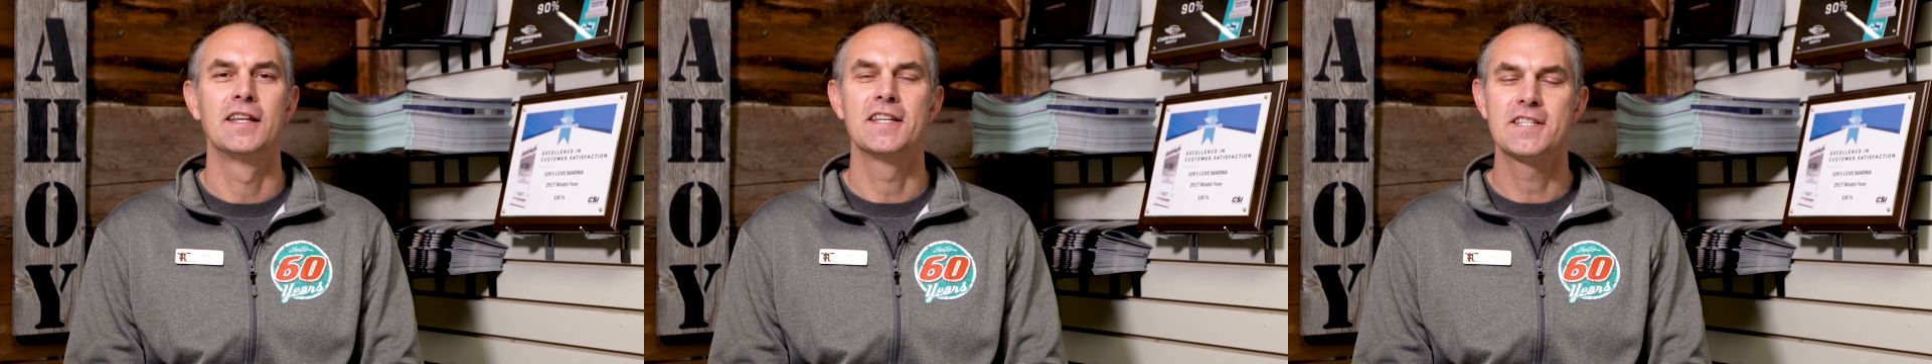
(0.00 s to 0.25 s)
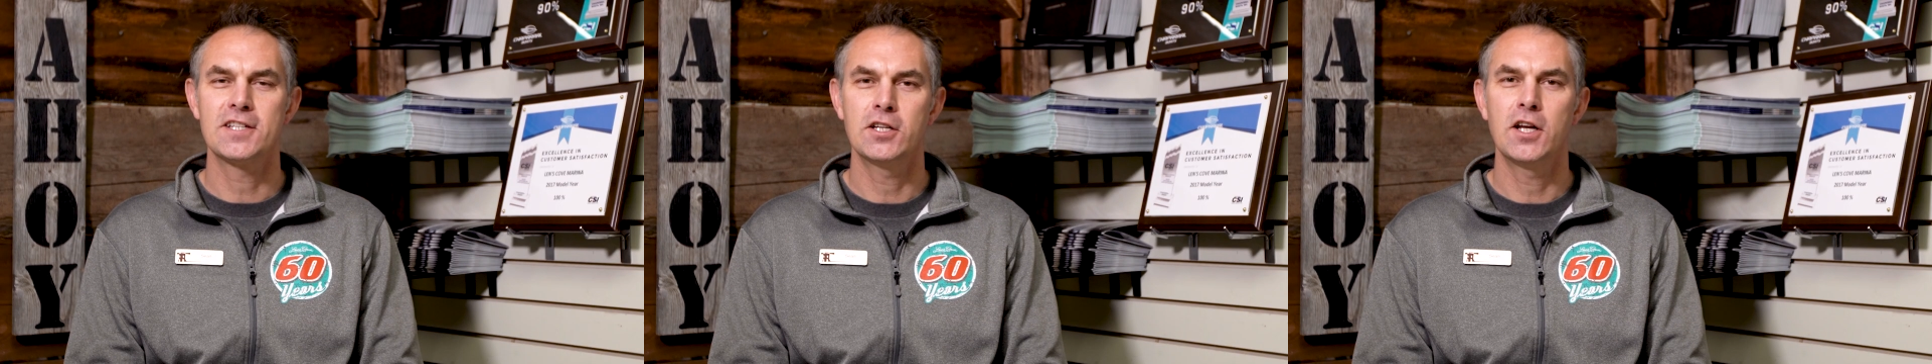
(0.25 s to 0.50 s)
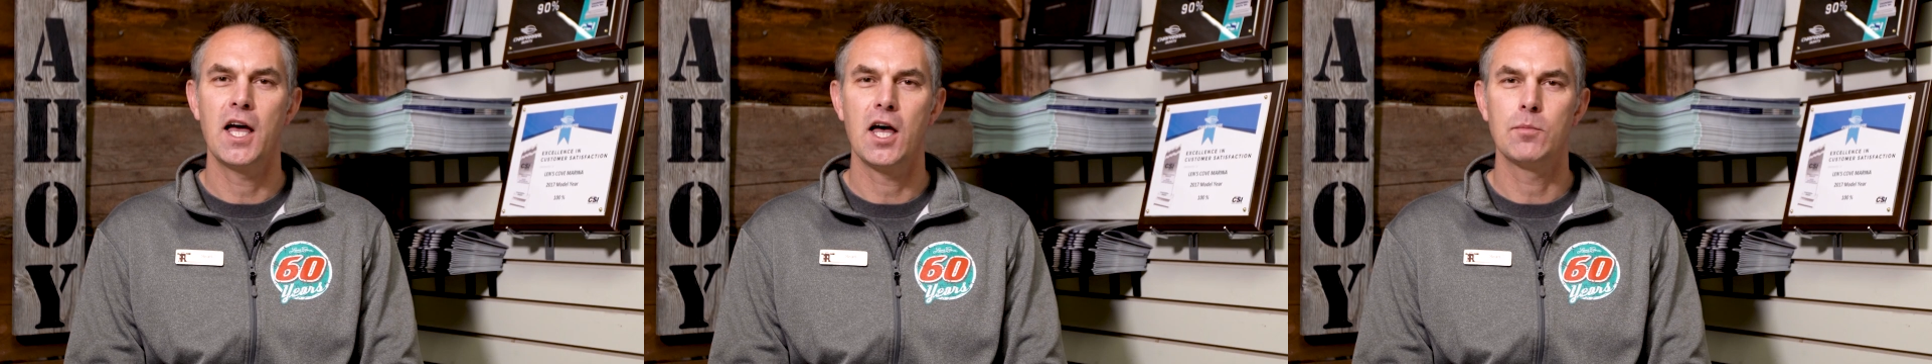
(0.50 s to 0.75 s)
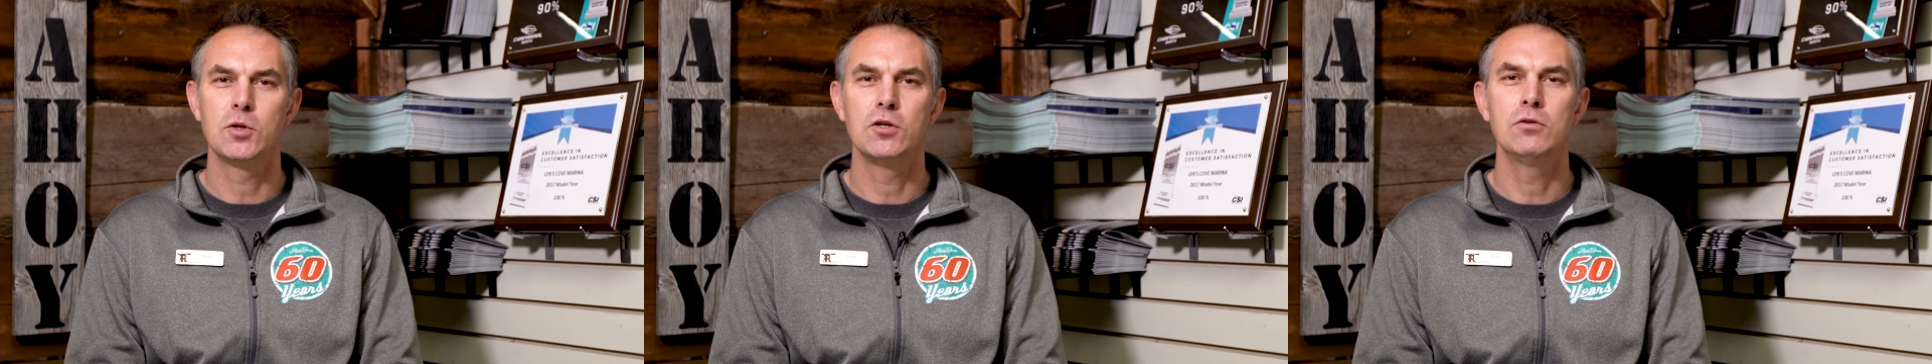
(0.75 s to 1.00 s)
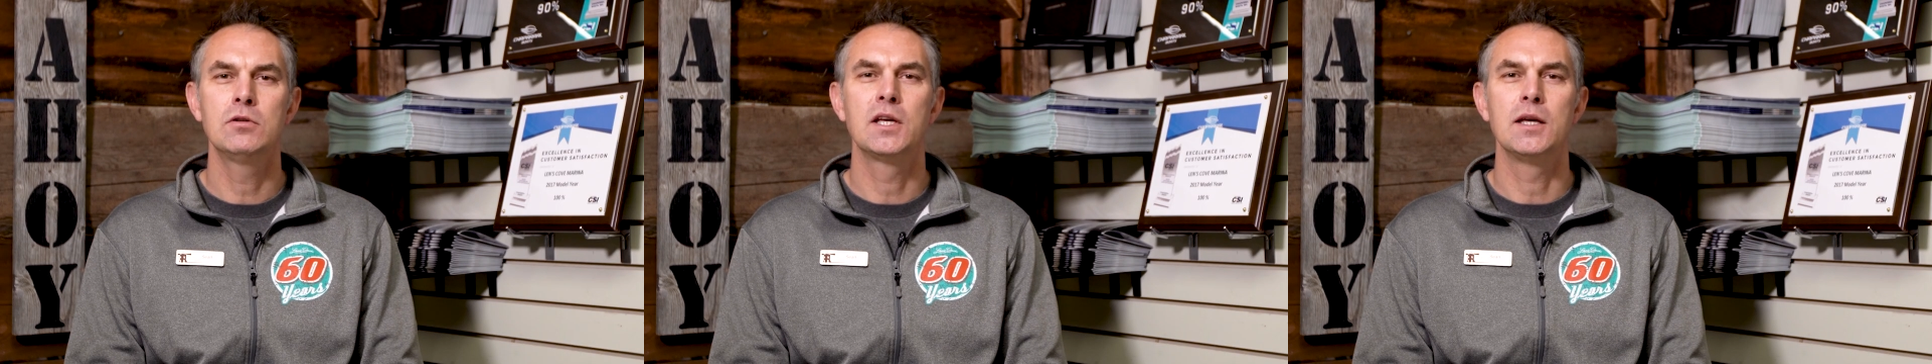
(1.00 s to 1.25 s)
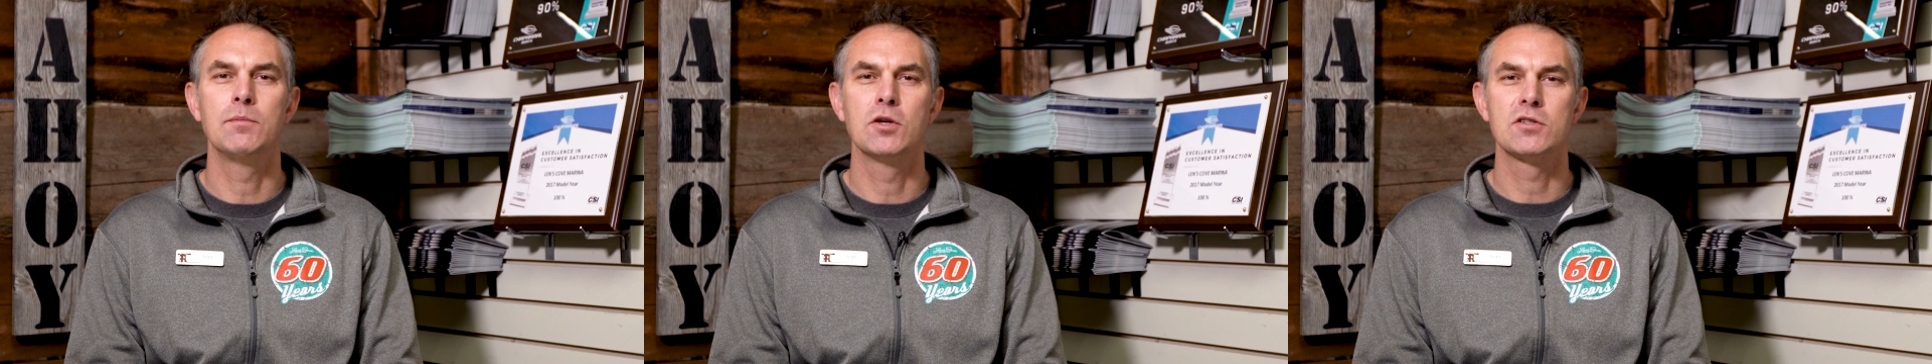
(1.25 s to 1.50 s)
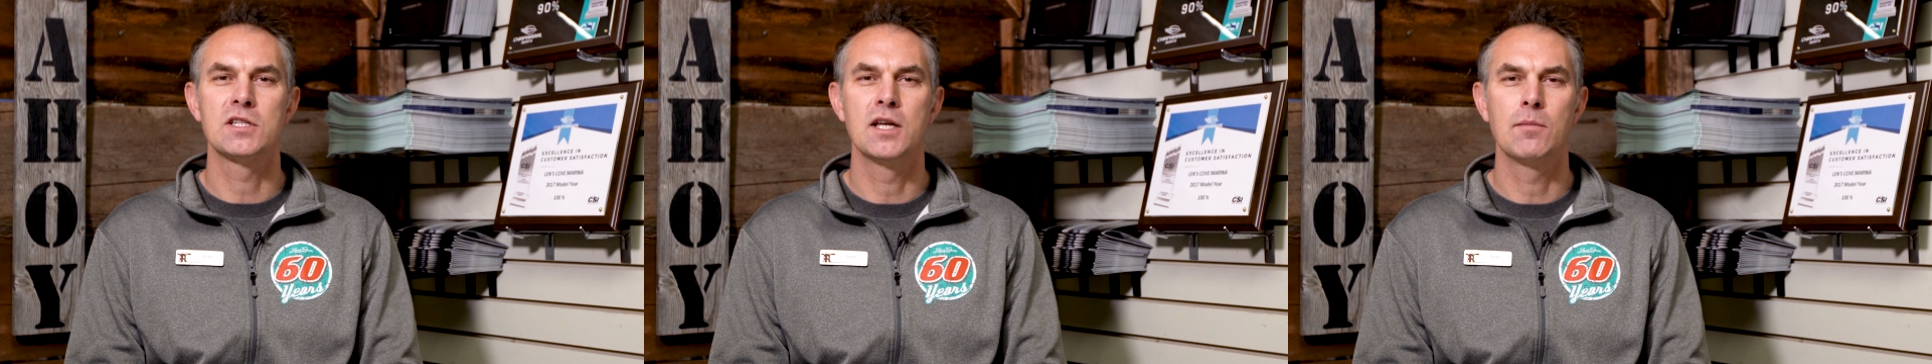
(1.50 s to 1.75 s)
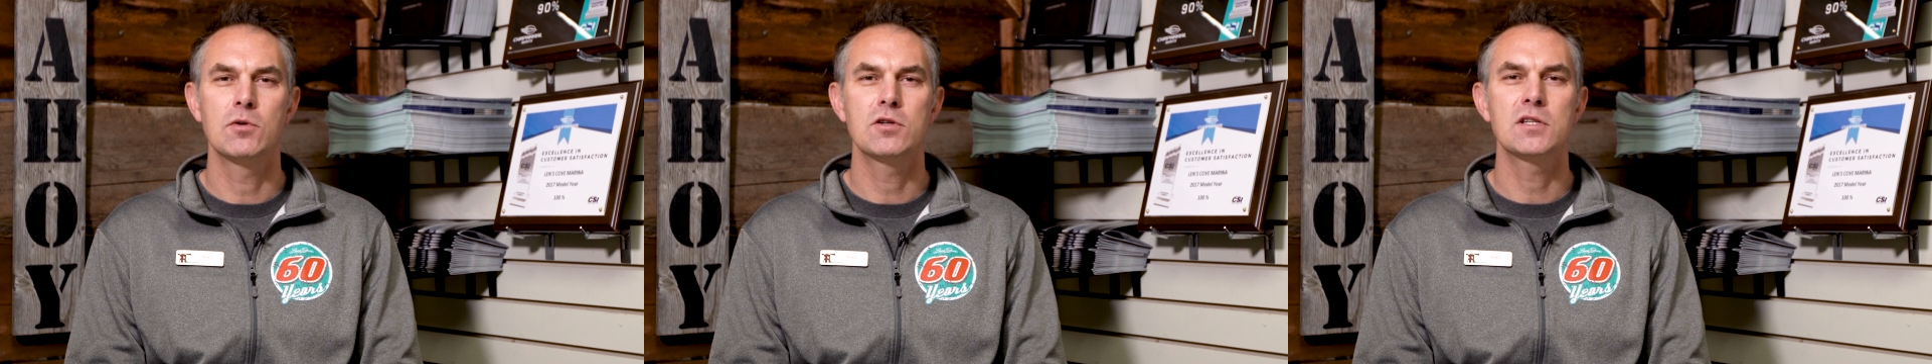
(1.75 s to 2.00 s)
This is going to help you keep those
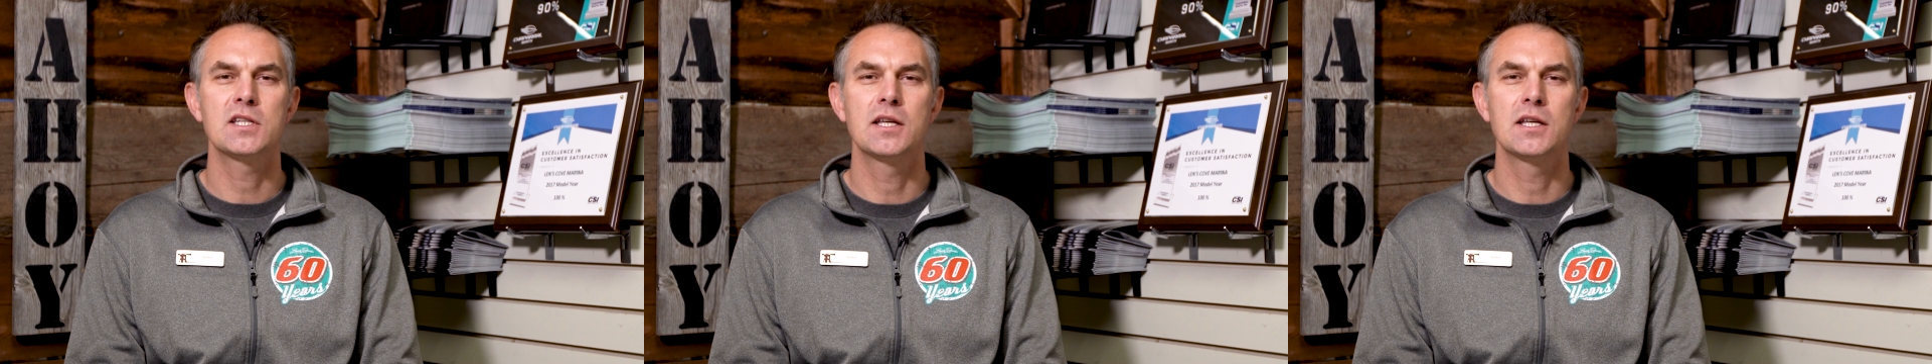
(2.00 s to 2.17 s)
numbers